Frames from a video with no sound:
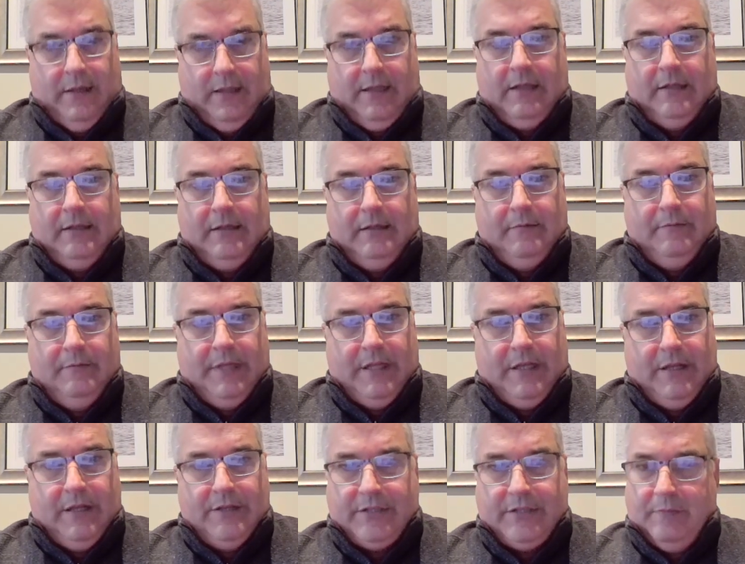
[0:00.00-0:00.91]
And
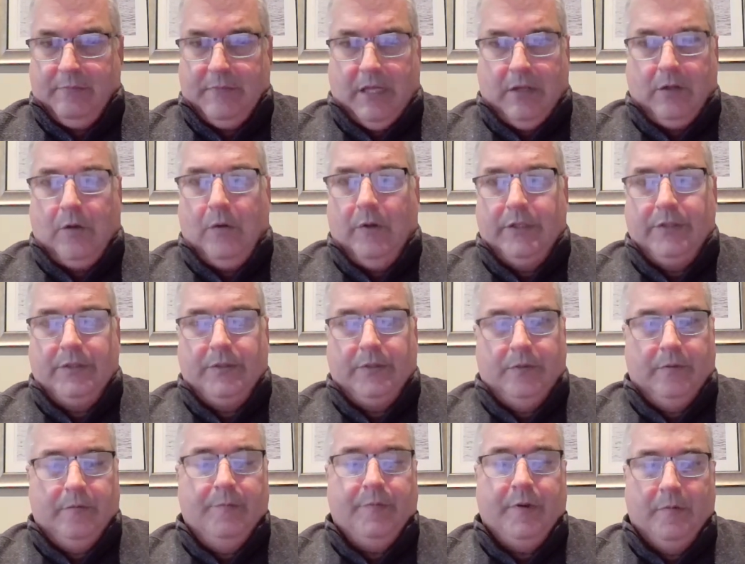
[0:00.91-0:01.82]
because I'm not going
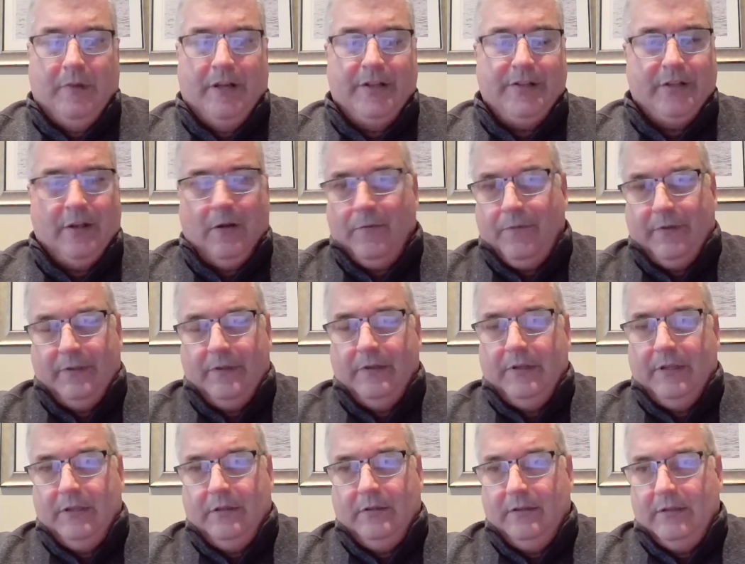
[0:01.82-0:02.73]
to put myself in,
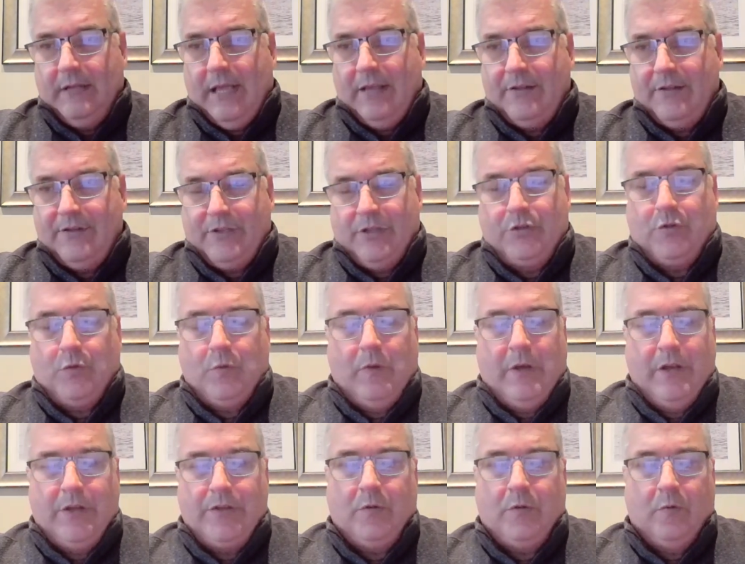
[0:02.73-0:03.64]
in that
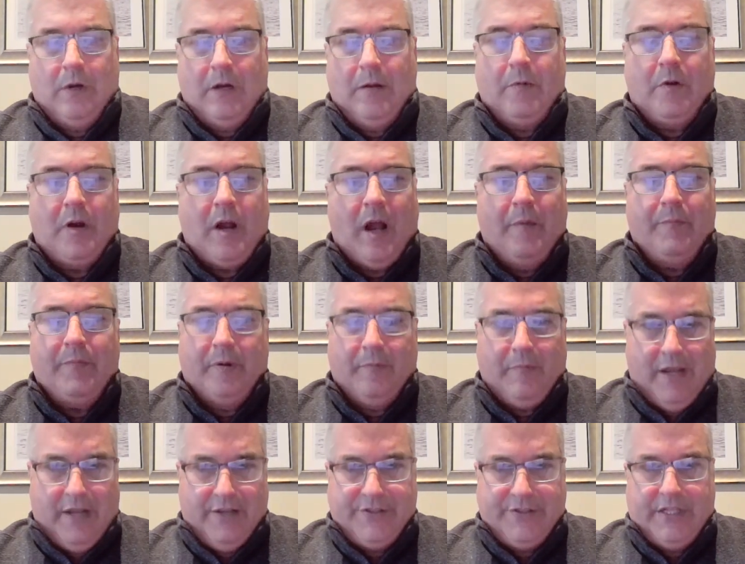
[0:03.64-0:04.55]
situation where I'm
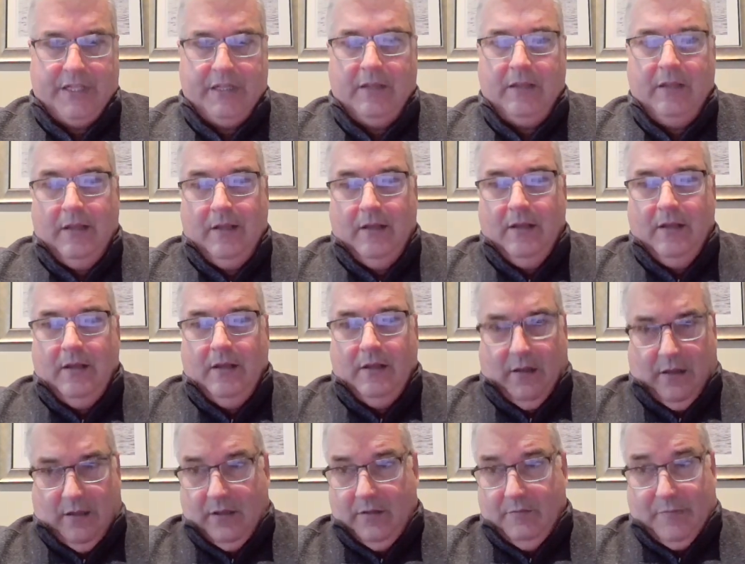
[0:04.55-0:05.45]
compromising
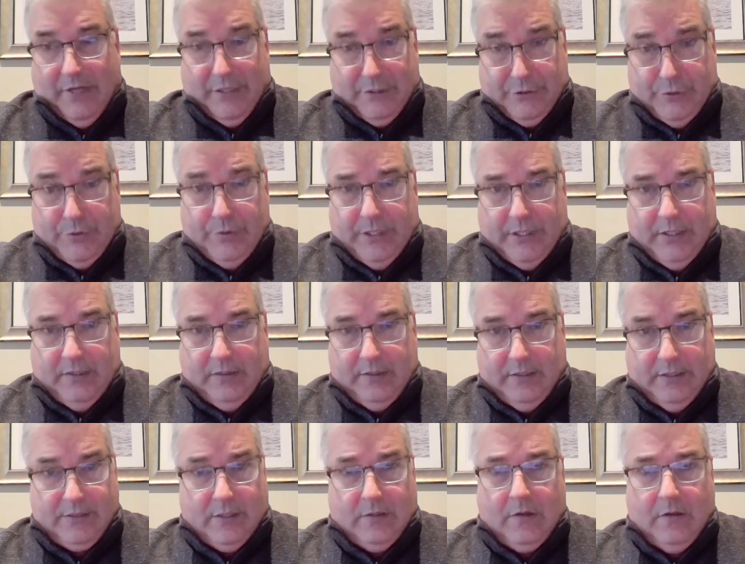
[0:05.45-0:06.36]
uh, my duty
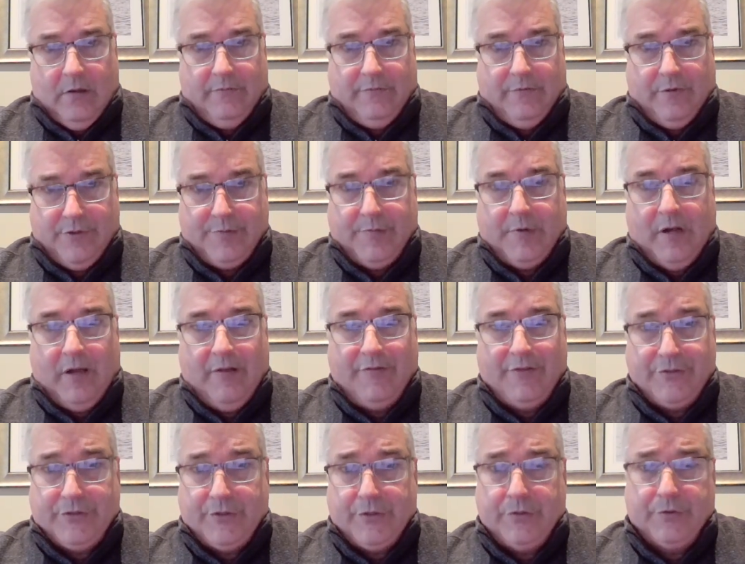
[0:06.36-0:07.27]
as a law enforcement
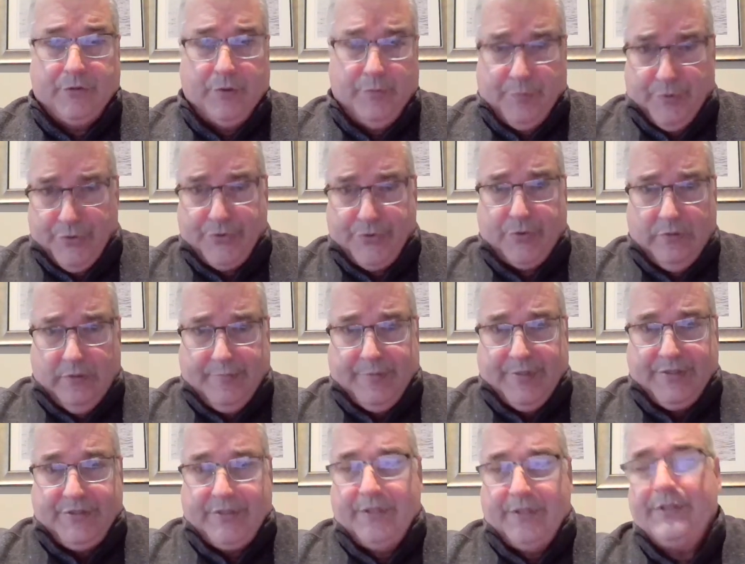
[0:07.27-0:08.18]
officer to pursue a
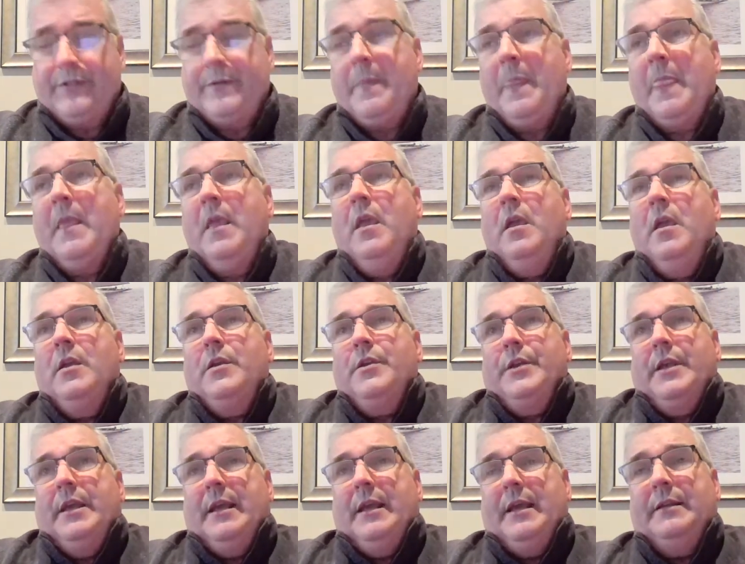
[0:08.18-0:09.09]
business.
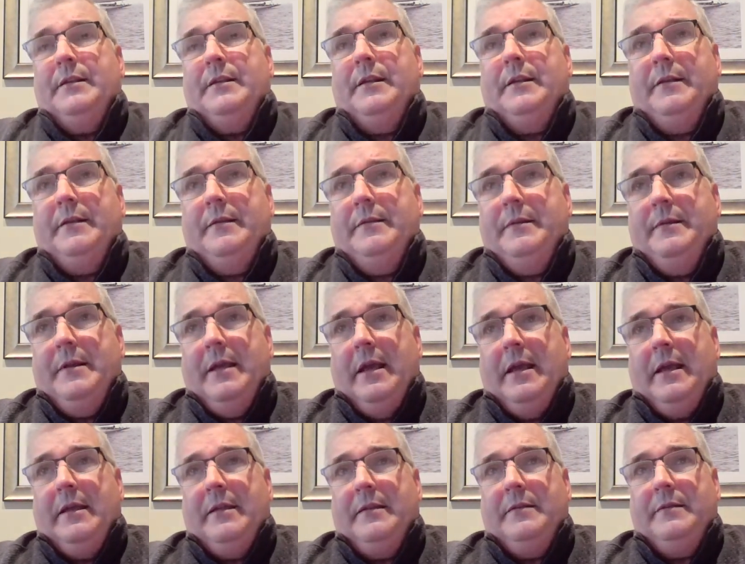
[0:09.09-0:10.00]
And,
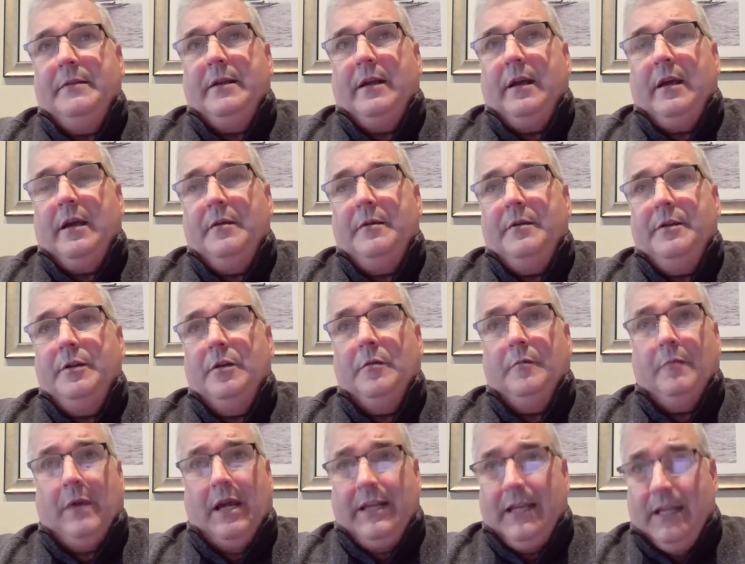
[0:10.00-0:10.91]
and uh, you
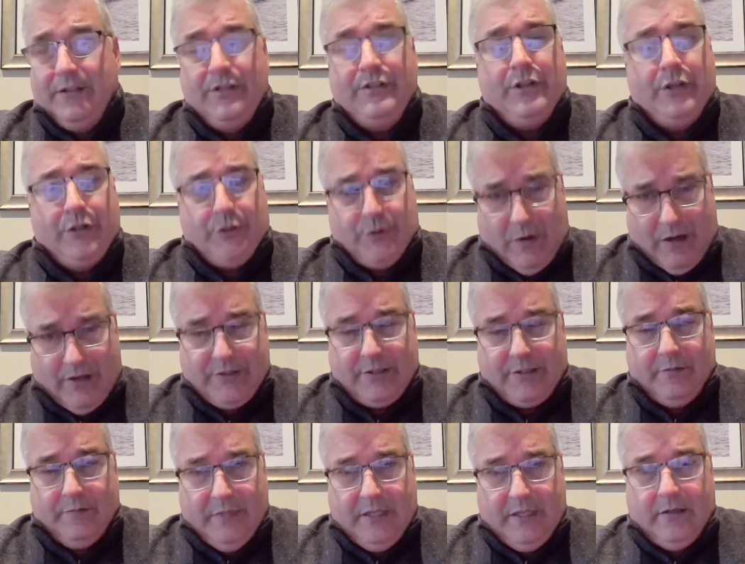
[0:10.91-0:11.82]
know, my agency
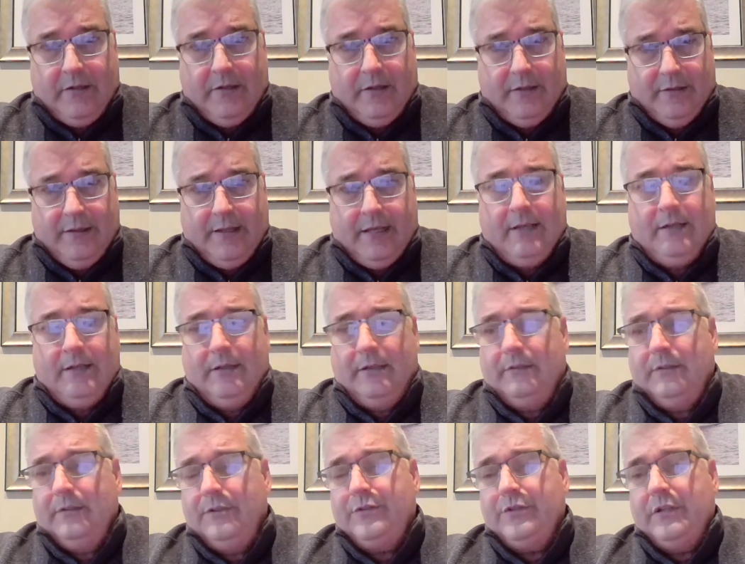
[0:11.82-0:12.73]
trusted me on, on that,
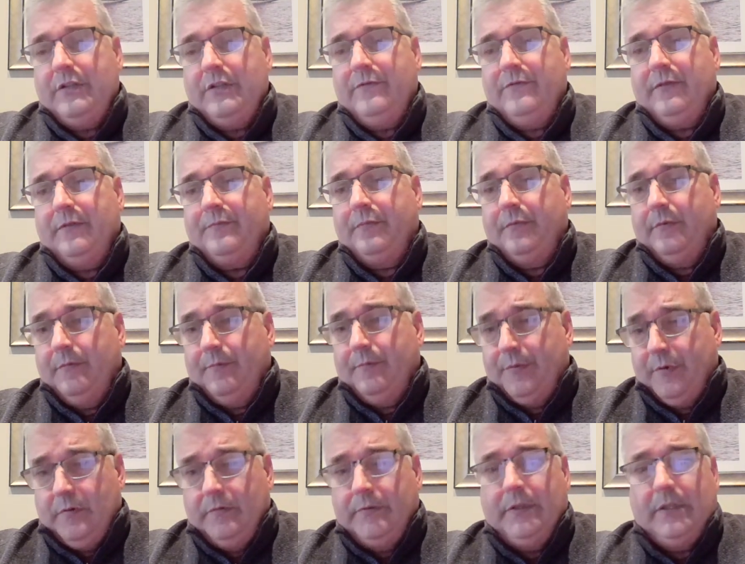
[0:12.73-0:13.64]
and the chief
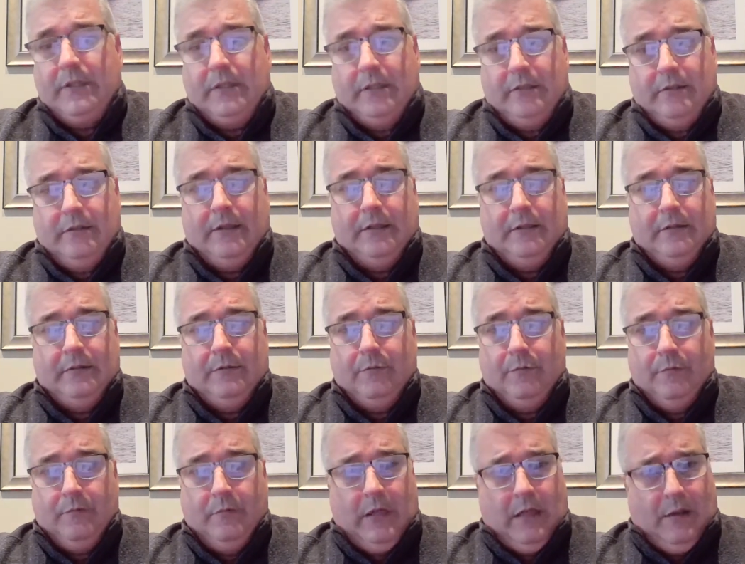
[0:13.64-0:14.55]
approved it, and,
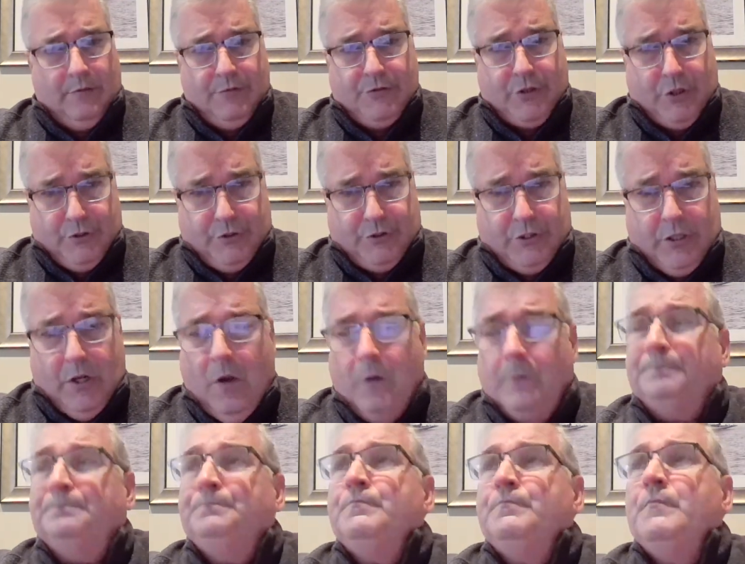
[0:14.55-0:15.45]
and I was good to go.